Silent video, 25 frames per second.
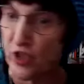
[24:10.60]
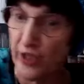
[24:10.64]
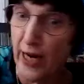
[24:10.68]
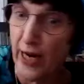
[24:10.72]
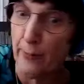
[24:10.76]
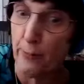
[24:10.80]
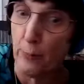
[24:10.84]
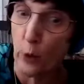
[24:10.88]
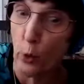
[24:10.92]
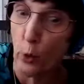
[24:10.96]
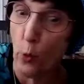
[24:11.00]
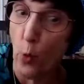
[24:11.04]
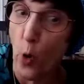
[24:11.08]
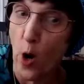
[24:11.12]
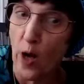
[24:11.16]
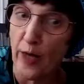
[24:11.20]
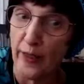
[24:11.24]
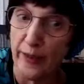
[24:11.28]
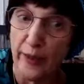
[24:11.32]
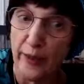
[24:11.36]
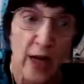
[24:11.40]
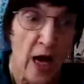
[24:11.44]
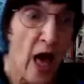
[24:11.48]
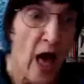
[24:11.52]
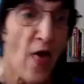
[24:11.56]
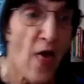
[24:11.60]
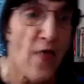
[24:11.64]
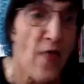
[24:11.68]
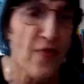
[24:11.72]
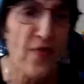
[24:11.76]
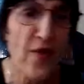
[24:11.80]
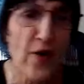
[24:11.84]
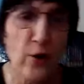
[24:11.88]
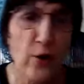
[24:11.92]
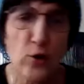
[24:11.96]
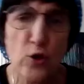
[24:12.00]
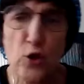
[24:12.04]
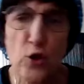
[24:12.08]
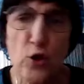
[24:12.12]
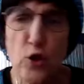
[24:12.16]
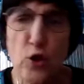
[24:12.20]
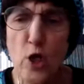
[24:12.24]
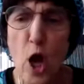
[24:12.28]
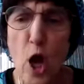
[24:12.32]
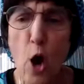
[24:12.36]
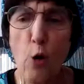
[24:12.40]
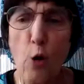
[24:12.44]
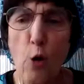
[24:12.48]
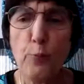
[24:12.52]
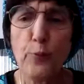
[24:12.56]
to number one. There's
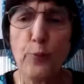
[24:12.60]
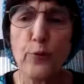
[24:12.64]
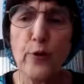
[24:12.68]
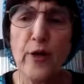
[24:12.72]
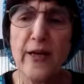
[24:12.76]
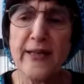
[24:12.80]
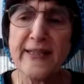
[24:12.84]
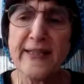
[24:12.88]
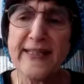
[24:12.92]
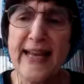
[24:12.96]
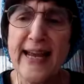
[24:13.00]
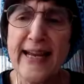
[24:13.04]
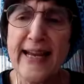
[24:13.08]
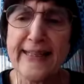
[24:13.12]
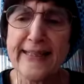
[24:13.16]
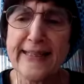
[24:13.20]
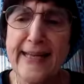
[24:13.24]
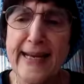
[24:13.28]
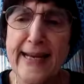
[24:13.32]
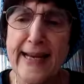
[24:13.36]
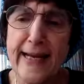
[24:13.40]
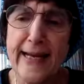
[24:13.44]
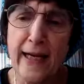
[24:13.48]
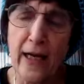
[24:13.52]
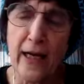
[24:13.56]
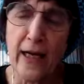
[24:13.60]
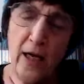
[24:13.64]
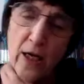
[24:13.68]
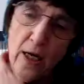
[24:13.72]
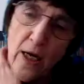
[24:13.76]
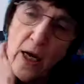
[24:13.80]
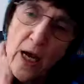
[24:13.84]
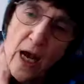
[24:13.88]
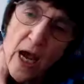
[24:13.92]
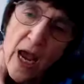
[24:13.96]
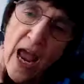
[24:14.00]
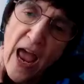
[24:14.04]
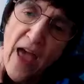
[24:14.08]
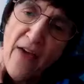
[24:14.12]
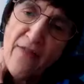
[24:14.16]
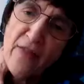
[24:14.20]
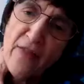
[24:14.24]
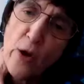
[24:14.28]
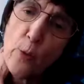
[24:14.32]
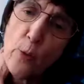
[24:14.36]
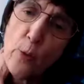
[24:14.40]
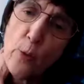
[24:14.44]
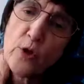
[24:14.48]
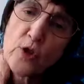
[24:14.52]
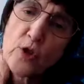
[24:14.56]
no predicting.
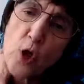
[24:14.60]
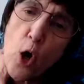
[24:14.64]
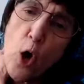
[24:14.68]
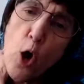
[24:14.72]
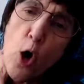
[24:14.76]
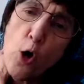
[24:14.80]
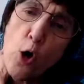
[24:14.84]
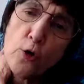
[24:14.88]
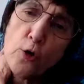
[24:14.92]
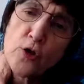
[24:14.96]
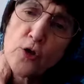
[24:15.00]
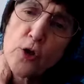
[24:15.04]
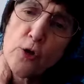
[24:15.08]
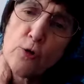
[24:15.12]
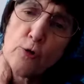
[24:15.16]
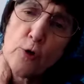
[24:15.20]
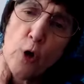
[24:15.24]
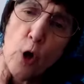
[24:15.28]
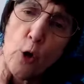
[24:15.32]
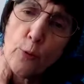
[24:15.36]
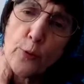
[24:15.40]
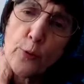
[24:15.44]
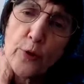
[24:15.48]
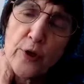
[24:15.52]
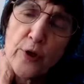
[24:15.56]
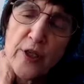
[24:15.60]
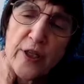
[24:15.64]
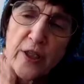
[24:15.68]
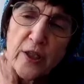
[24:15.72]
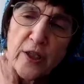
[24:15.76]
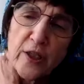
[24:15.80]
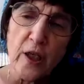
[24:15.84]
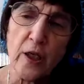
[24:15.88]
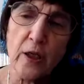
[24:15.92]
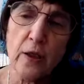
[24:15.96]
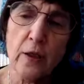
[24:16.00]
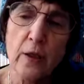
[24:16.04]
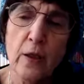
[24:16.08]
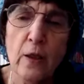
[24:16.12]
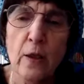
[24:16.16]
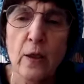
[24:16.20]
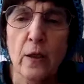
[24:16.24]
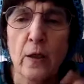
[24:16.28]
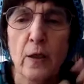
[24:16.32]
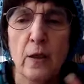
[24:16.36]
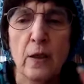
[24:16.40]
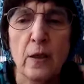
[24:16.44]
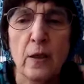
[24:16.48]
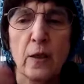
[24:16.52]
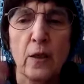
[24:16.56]
And there was also no predicting
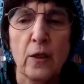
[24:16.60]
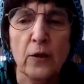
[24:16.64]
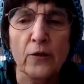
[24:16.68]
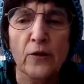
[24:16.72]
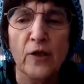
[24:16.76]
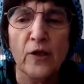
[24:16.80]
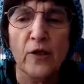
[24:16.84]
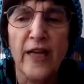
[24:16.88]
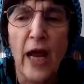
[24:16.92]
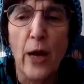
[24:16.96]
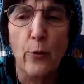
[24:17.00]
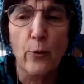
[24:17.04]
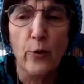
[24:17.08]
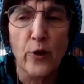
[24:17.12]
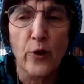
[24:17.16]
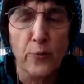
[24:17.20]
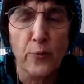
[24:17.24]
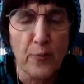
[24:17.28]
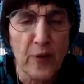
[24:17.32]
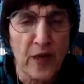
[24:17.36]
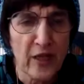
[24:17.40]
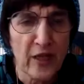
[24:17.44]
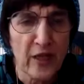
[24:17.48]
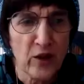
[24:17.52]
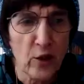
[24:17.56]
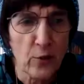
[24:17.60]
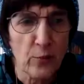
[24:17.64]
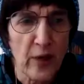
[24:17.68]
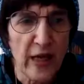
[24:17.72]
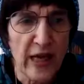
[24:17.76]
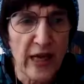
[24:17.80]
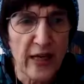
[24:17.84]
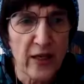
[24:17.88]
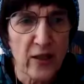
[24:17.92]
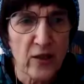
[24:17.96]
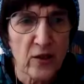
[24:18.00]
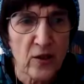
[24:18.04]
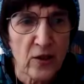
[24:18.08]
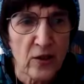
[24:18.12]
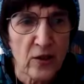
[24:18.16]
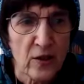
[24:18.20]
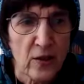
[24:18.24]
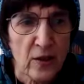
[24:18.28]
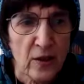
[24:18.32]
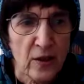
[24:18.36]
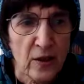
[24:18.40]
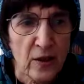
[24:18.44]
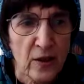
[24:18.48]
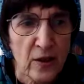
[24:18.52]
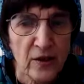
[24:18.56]
that I would meet the band,
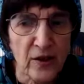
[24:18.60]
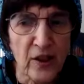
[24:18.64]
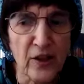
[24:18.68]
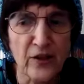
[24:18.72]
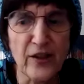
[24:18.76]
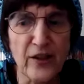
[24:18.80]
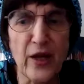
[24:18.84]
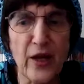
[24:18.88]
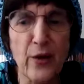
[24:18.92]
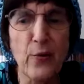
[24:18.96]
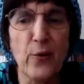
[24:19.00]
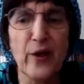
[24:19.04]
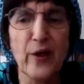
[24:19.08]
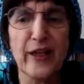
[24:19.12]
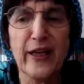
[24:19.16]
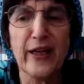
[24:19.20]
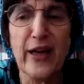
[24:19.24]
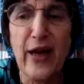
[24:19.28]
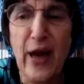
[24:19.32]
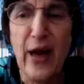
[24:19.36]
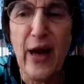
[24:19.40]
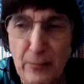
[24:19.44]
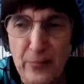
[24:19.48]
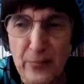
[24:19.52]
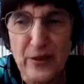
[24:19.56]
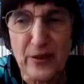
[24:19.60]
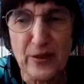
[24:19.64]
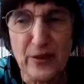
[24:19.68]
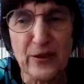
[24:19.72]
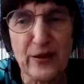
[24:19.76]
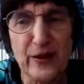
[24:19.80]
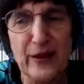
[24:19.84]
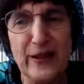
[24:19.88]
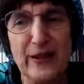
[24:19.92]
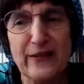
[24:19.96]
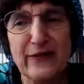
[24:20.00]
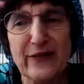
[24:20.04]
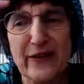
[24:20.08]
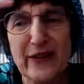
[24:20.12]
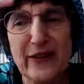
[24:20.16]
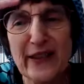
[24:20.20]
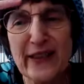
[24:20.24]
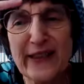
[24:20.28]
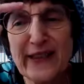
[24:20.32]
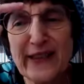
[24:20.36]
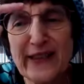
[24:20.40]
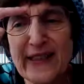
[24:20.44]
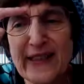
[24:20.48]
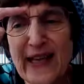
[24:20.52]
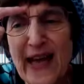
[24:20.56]
that they would come to
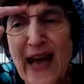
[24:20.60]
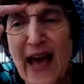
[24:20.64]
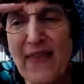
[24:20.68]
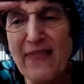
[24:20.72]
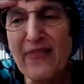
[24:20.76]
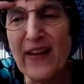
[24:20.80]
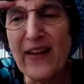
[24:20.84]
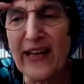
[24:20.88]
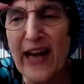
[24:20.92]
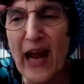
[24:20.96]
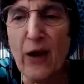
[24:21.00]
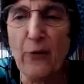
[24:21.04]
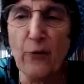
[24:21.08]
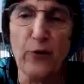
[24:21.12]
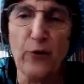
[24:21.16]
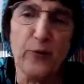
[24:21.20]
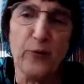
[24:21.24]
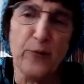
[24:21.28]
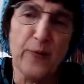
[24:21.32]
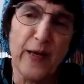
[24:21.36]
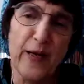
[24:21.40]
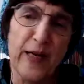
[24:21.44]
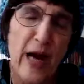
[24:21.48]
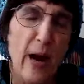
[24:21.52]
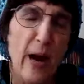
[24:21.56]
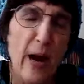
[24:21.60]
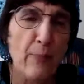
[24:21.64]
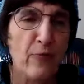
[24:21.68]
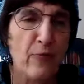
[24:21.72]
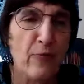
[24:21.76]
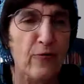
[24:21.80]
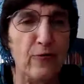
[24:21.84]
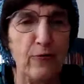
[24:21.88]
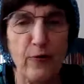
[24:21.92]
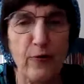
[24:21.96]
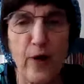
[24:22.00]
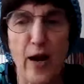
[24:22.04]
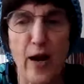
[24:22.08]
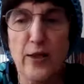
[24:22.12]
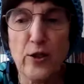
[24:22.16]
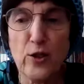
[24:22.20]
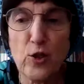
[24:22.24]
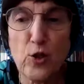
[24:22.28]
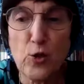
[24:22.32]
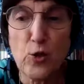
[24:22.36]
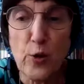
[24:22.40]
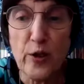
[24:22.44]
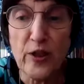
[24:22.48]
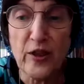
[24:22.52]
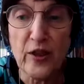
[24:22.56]
Cleveland, that I would become
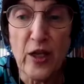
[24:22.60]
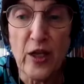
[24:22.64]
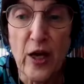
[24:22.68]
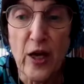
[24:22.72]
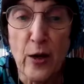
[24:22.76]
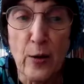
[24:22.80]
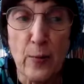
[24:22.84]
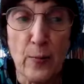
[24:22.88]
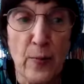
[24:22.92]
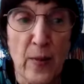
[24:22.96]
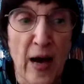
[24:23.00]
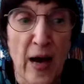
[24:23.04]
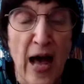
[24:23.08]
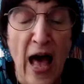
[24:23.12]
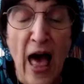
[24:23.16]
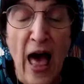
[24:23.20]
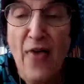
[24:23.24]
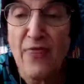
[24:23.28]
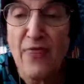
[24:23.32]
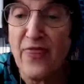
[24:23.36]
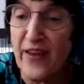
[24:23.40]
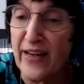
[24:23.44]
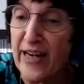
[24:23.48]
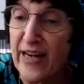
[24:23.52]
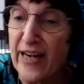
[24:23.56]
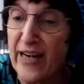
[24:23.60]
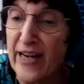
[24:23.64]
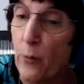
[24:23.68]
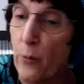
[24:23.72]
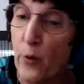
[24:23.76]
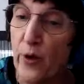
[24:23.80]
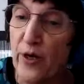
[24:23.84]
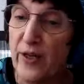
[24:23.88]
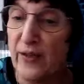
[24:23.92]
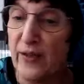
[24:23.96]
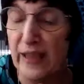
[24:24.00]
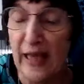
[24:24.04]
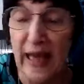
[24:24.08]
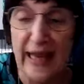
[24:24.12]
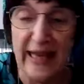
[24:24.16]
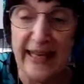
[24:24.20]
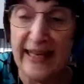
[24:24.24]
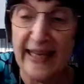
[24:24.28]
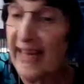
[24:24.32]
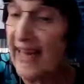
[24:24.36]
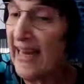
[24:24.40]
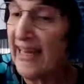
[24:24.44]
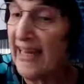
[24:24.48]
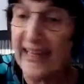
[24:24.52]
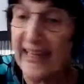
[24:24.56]
friends with them, that I would,
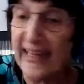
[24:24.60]
like,